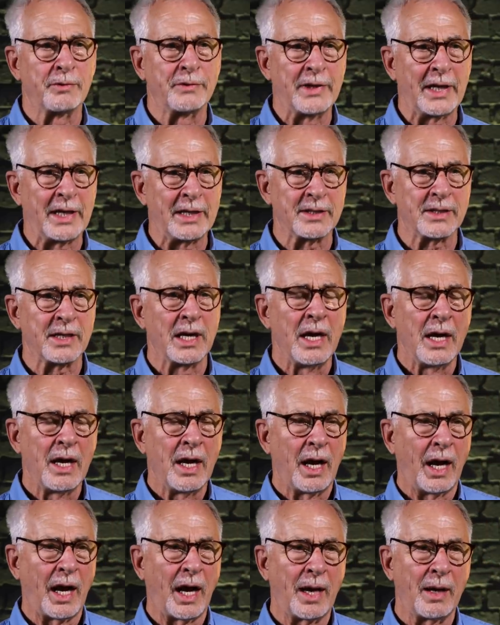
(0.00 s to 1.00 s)
of days,
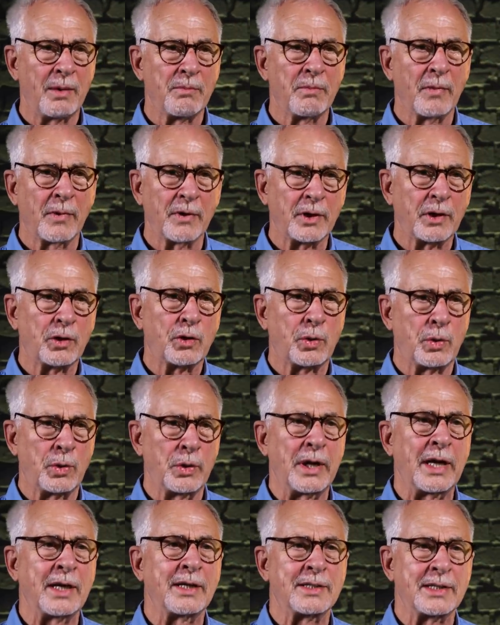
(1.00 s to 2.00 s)
I'm
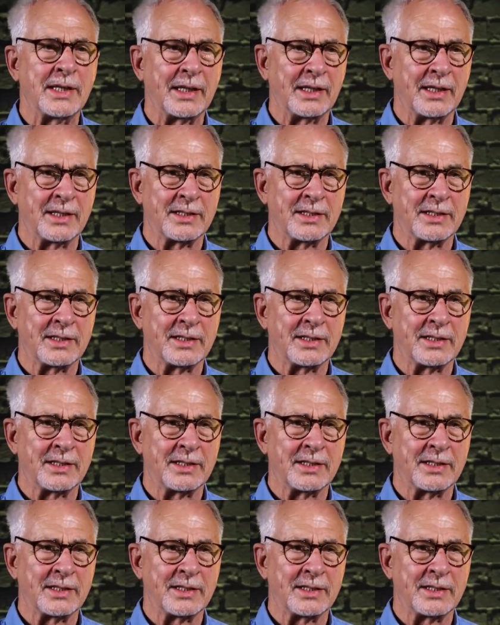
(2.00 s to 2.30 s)
creating